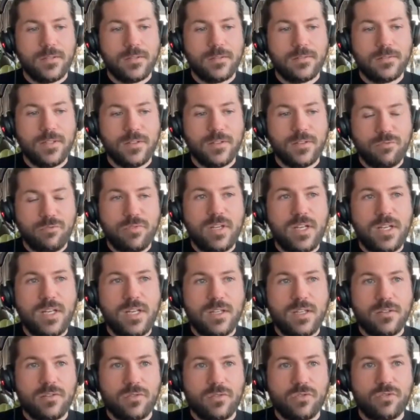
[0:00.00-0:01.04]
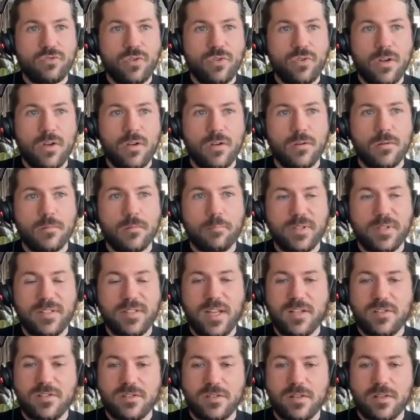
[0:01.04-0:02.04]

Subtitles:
this really strong potential